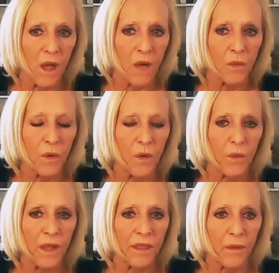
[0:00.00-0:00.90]
along
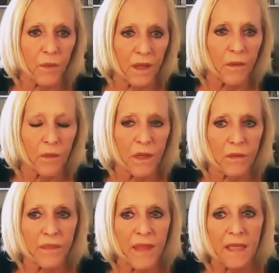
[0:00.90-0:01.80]
with with, with,
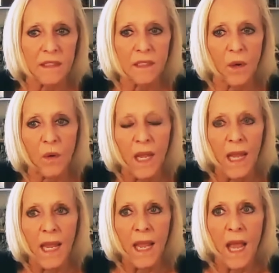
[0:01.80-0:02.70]
with that. So.
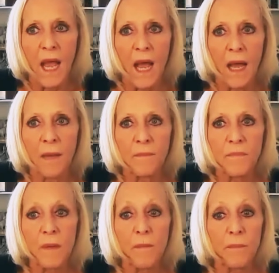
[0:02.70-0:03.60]

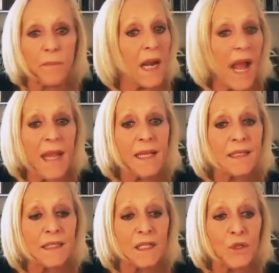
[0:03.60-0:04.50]
Um, but I
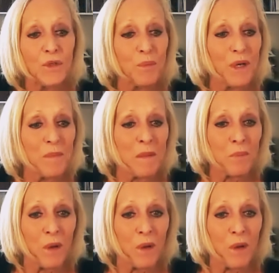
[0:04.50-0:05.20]
continued to put him in